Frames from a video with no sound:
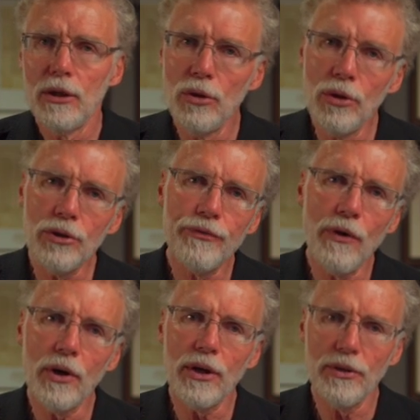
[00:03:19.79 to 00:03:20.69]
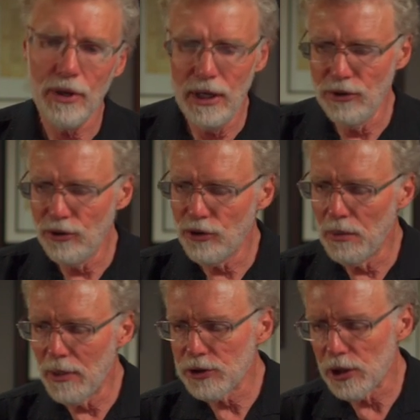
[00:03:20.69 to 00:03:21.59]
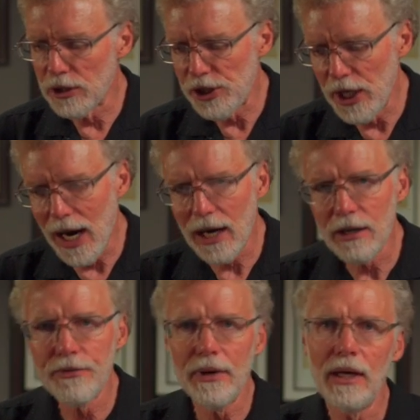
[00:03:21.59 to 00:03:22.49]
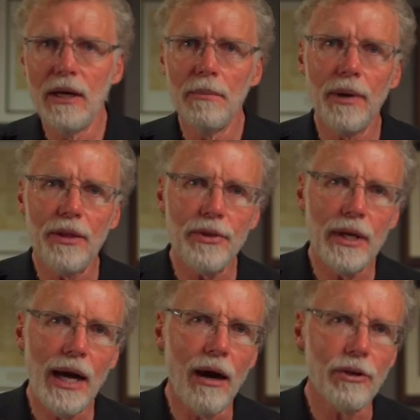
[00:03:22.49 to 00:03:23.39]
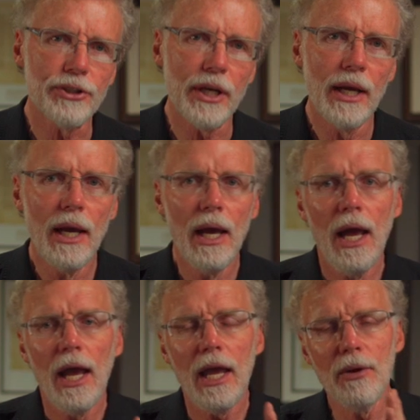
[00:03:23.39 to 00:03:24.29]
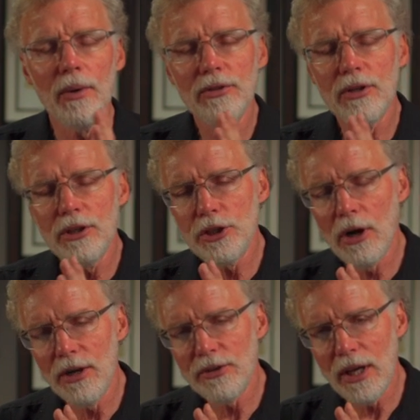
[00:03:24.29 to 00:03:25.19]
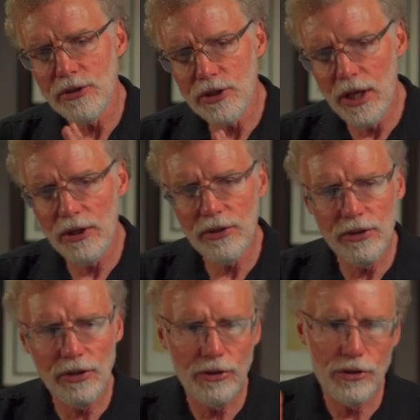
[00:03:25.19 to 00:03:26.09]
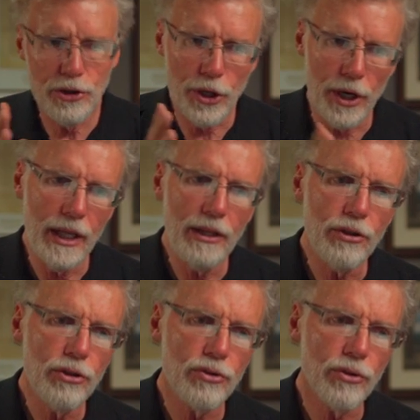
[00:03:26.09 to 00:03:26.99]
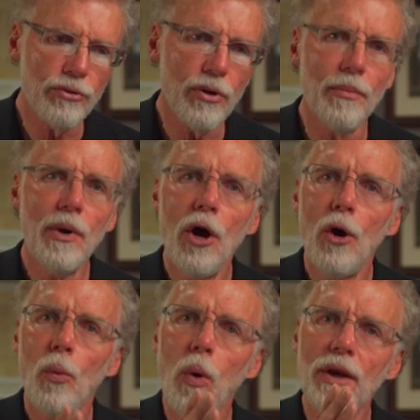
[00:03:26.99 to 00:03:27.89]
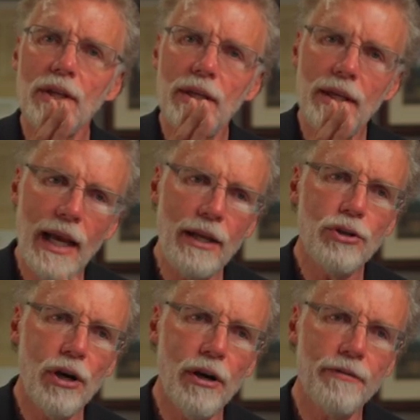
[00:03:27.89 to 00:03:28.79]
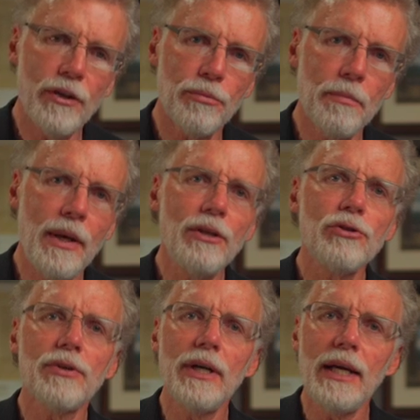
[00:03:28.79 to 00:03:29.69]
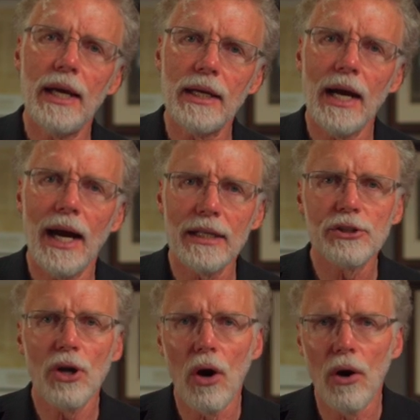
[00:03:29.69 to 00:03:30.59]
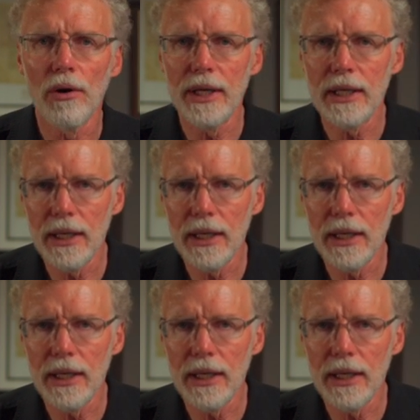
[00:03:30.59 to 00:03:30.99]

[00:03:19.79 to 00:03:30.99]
Luke's focus isn't so much on geography, but theology. He wants to show us as Jesus' journey into Jerusalem what the nature of his ministry and God's calling